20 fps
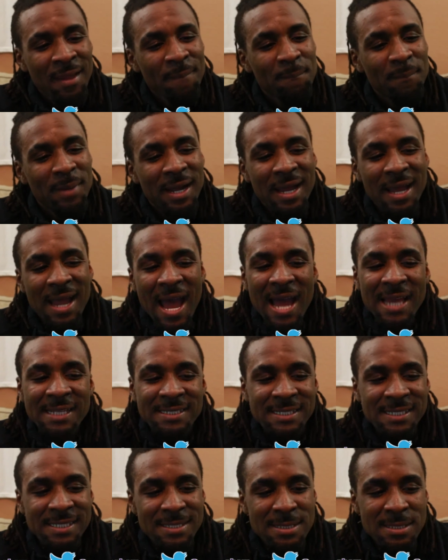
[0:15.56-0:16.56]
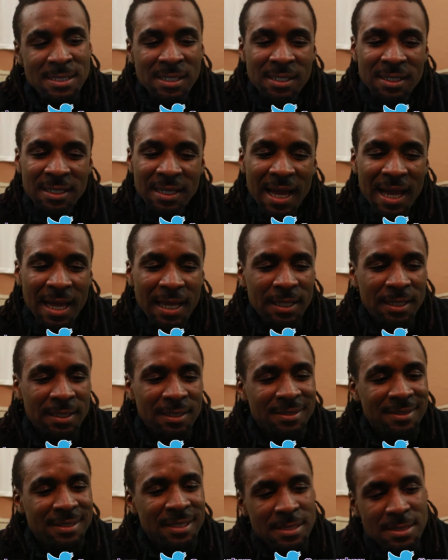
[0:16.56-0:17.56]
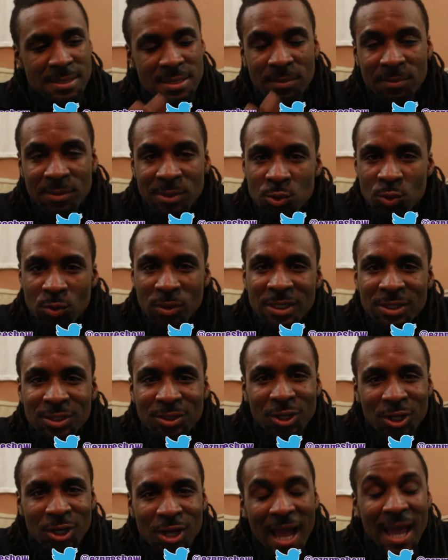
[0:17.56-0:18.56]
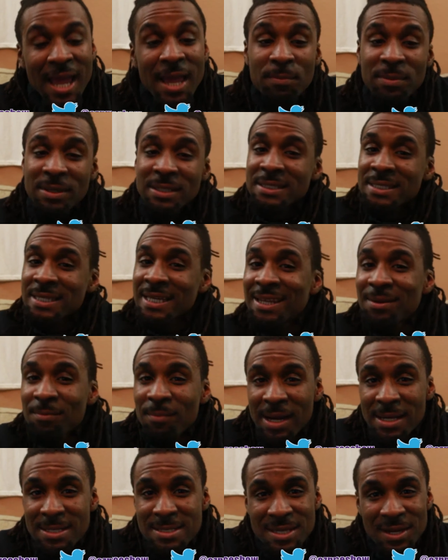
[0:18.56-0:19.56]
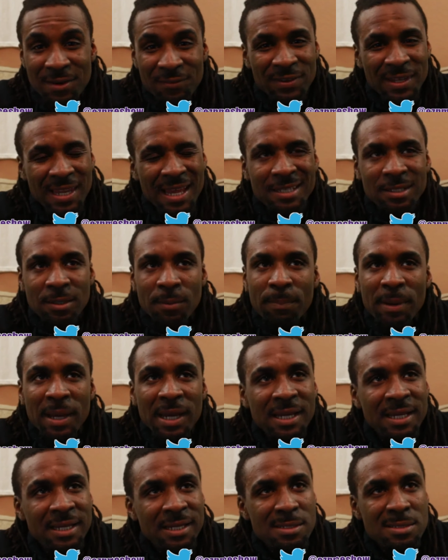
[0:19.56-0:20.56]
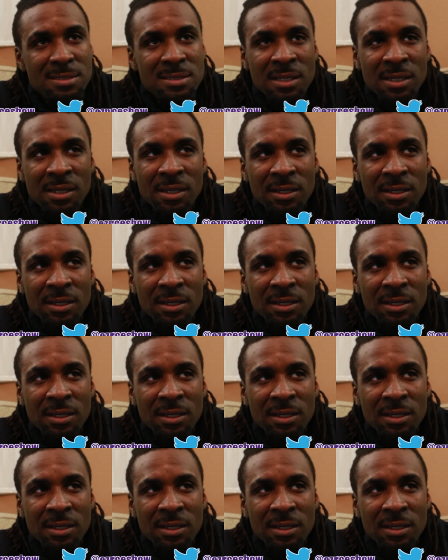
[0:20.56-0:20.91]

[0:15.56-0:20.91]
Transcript: my I just, like, December 23rd, I had been telling myself for like the past